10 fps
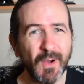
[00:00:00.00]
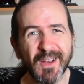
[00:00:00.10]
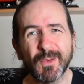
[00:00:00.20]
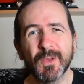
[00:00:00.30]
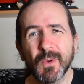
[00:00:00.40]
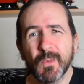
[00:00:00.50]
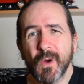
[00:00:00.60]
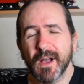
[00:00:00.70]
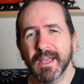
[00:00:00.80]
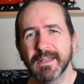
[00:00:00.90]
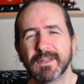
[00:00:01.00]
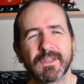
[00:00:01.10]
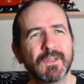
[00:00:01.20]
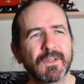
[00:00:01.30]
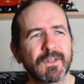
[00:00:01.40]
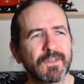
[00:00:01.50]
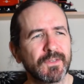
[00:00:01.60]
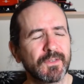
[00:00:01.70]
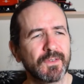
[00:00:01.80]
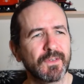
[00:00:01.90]
I don't know why. There's another
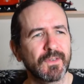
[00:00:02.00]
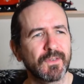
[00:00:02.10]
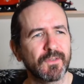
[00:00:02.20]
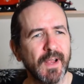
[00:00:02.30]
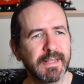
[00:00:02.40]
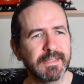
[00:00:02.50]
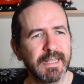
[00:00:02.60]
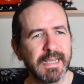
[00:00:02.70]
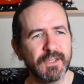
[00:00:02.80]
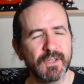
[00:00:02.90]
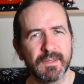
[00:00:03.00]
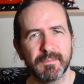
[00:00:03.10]
translation